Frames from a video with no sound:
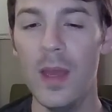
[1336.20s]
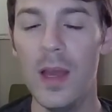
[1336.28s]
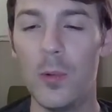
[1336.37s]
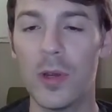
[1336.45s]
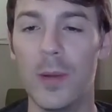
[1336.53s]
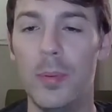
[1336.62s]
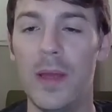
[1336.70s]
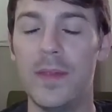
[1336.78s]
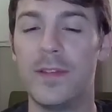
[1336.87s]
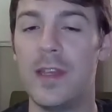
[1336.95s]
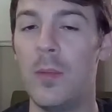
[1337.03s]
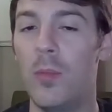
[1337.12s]
We're going to play it
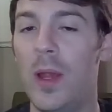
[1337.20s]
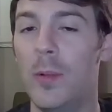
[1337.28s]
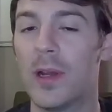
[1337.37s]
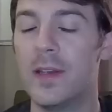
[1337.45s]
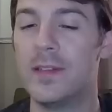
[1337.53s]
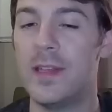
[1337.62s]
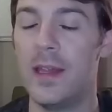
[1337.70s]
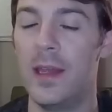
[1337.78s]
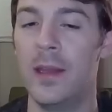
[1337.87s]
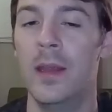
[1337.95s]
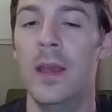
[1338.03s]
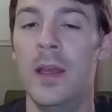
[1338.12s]
the same way. We're going to stay
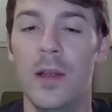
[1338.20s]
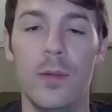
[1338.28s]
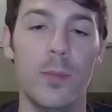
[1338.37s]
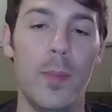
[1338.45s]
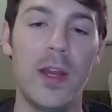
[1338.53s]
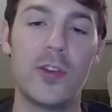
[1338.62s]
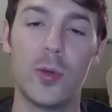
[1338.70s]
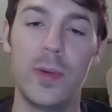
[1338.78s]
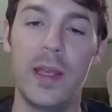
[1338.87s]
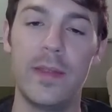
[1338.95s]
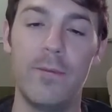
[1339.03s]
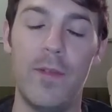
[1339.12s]
in, make sure
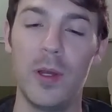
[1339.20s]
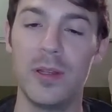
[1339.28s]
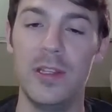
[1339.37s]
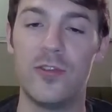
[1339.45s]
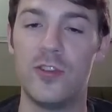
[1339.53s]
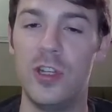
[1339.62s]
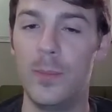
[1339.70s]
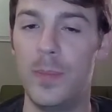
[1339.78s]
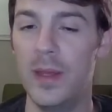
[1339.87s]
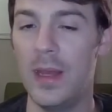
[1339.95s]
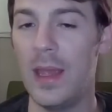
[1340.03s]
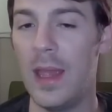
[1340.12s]
we at the very least chip
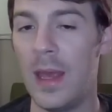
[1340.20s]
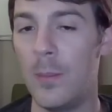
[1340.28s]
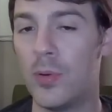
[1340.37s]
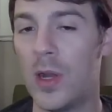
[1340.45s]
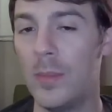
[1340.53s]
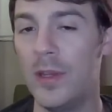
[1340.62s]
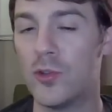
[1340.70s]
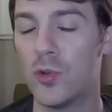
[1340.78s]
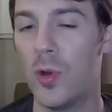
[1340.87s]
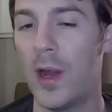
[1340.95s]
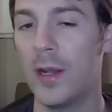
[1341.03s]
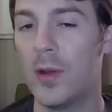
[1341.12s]
it, and probably
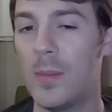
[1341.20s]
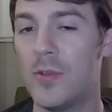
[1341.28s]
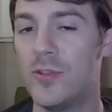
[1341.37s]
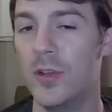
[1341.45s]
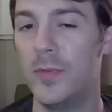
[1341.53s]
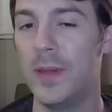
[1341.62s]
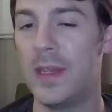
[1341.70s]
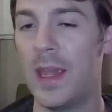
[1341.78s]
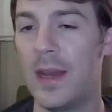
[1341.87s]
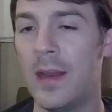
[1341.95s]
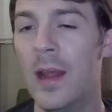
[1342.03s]
try to grab a shield if we can.